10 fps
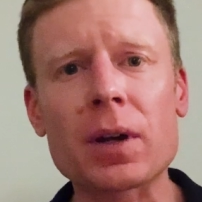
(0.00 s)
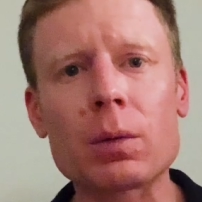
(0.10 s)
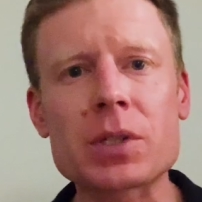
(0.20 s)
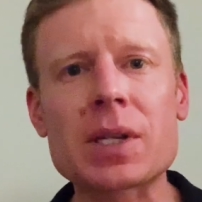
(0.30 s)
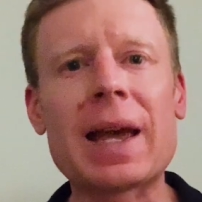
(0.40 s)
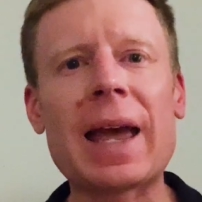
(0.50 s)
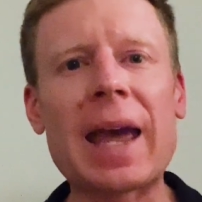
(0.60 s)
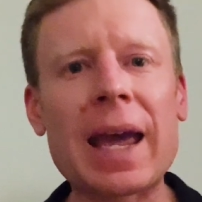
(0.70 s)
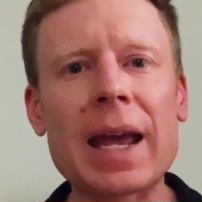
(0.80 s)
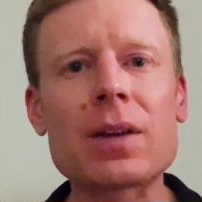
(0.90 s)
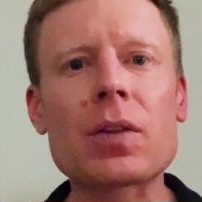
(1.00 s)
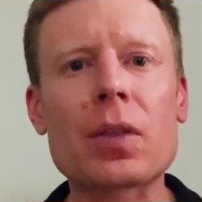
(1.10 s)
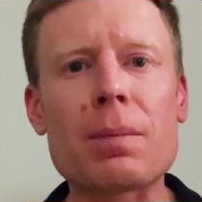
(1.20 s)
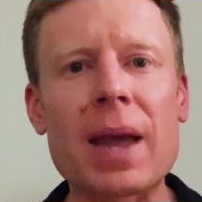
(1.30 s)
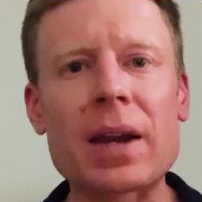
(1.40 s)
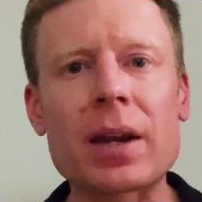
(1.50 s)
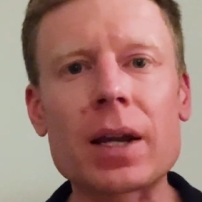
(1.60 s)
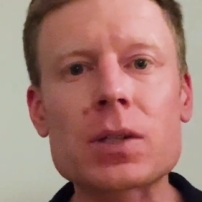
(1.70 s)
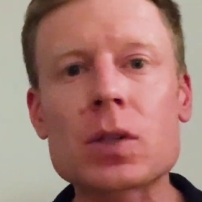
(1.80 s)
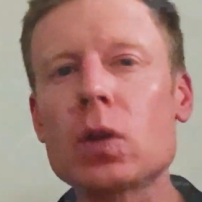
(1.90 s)
there was end the
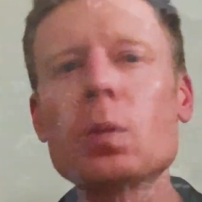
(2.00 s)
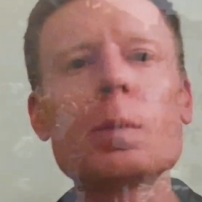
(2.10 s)
mandates, the